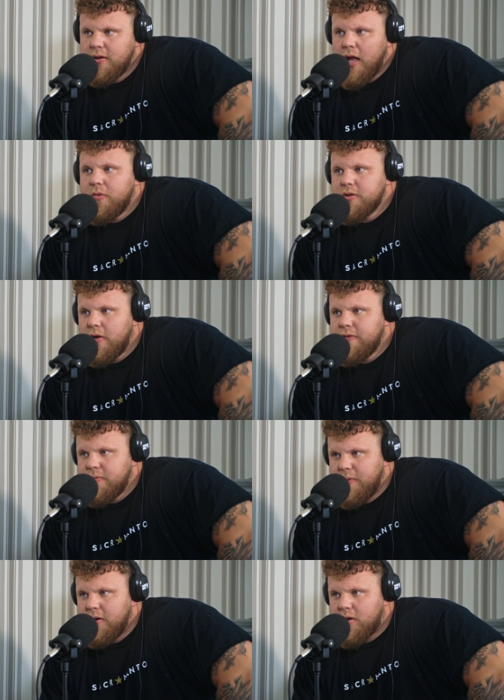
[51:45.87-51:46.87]
That was
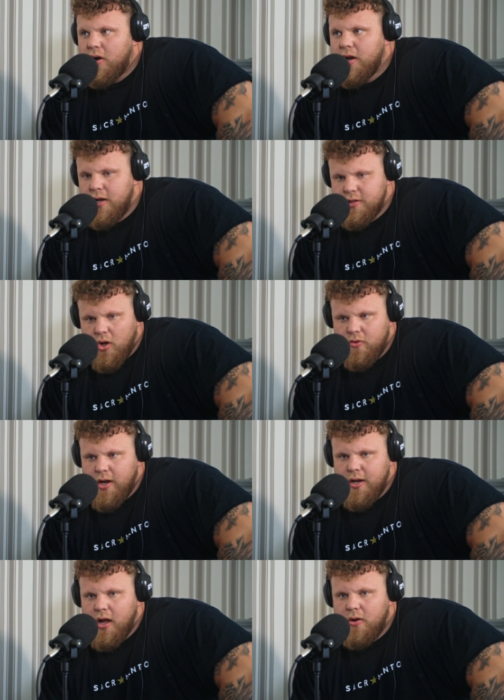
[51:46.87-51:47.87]
obviously pre-recorded and it's on
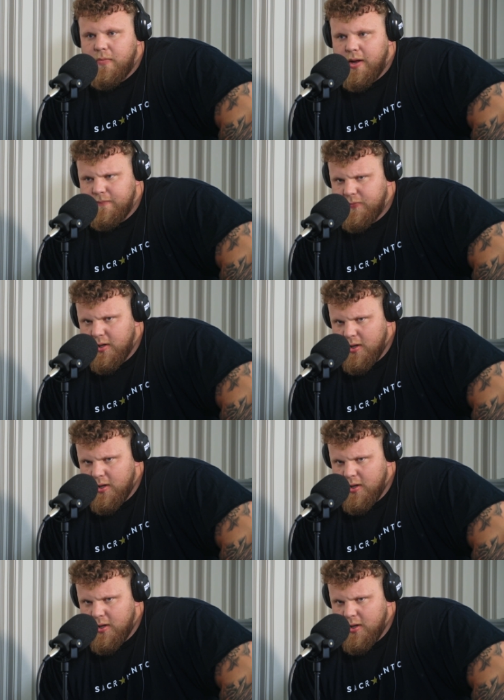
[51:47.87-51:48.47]
right now. But